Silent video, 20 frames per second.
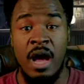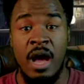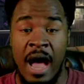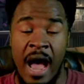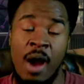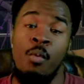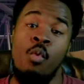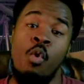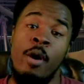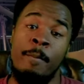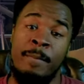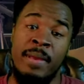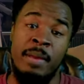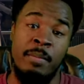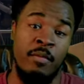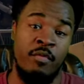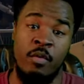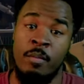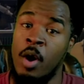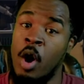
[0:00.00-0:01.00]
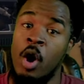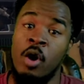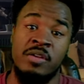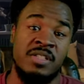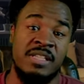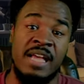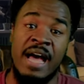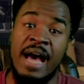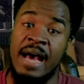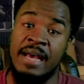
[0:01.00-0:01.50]
I want people from all
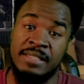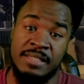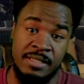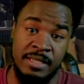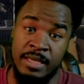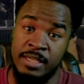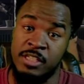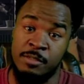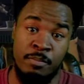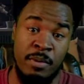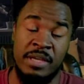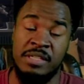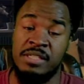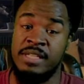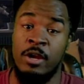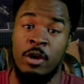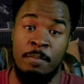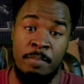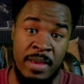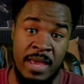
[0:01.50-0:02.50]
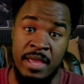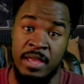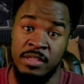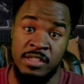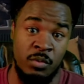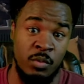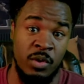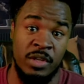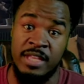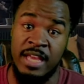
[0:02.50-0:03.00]
sides to express their
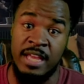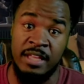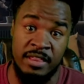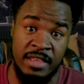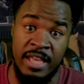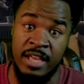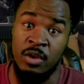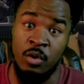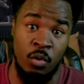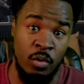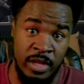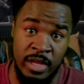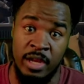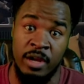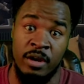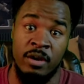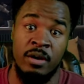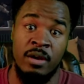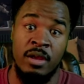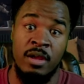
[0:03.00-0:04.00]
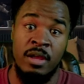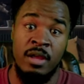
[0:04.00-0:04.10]
opinions and what they think on here.